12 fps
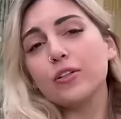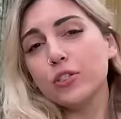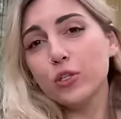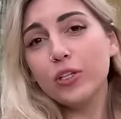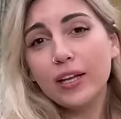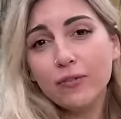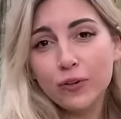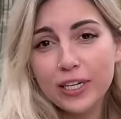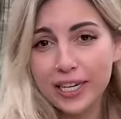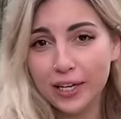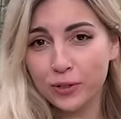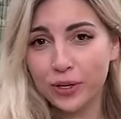Do you like free
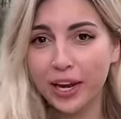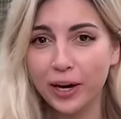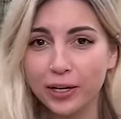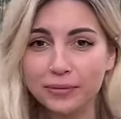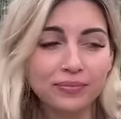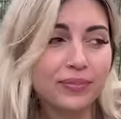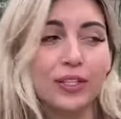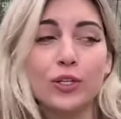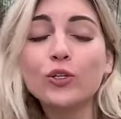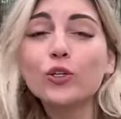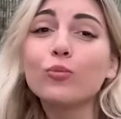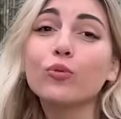dental care?
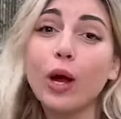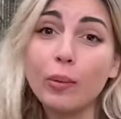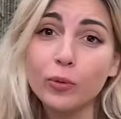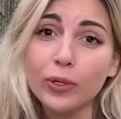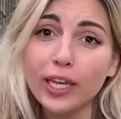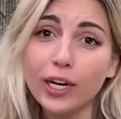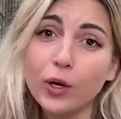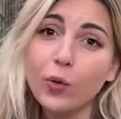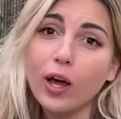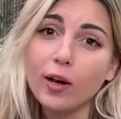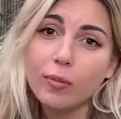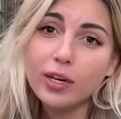You should probably get a
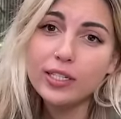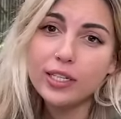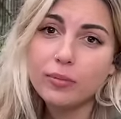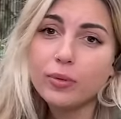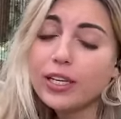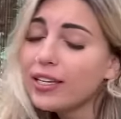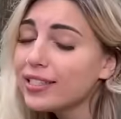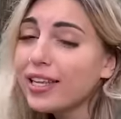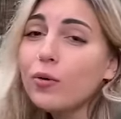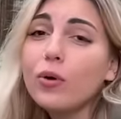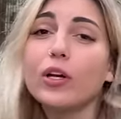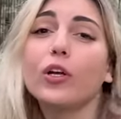coatimundi because they
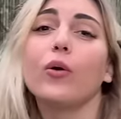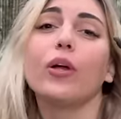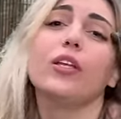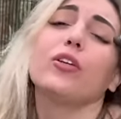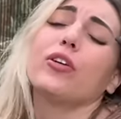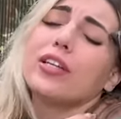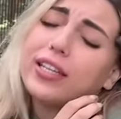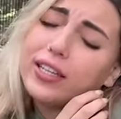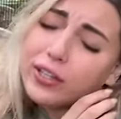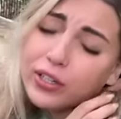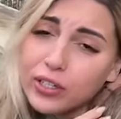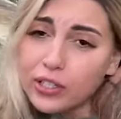want to go in your
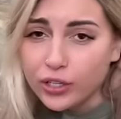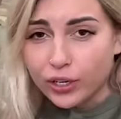ears,